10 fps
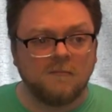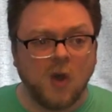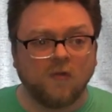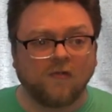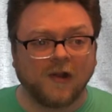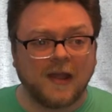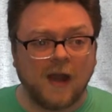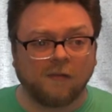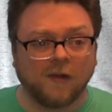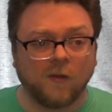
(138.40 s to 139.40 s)
Mostly,
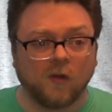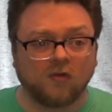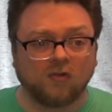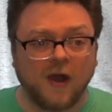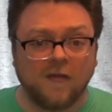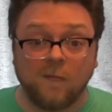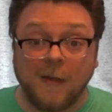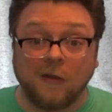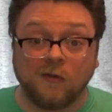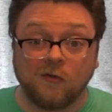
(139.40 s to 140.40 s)
I really want to try the
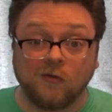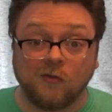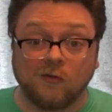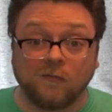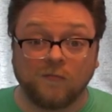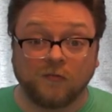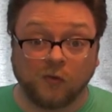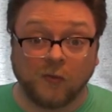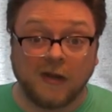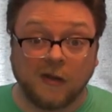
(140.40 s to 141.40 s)
Mountain Dew
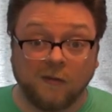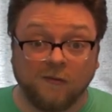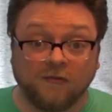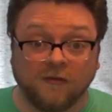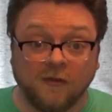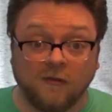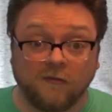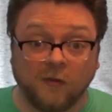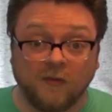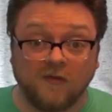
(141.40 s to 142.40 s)
Doritos.
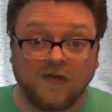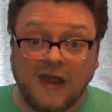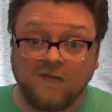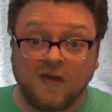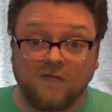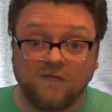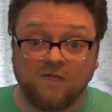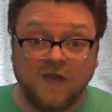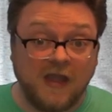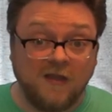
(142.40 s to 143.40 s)
So if I have any
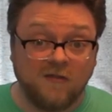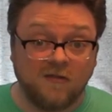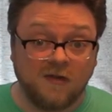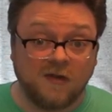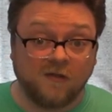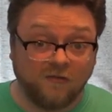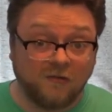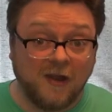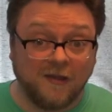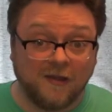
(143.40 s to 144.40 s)
fans in
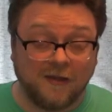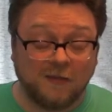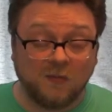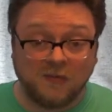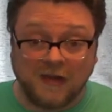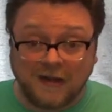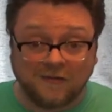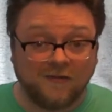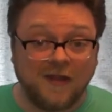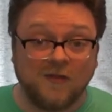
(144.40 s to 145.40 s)
Australia that would
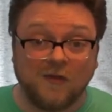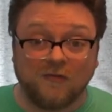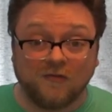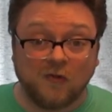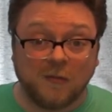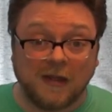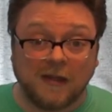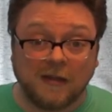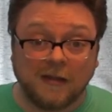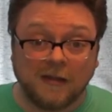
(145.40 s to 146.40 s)
like to send those to me,